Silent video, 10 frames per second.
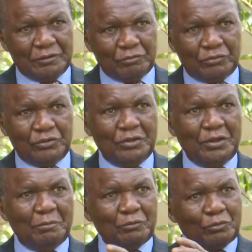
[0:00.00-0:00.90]
to see
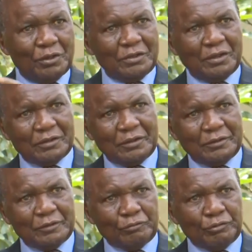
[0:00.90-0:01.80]
them together
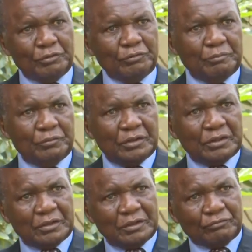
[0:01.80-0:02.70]
when we
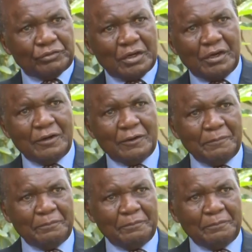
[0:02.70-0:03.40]
met at Africana,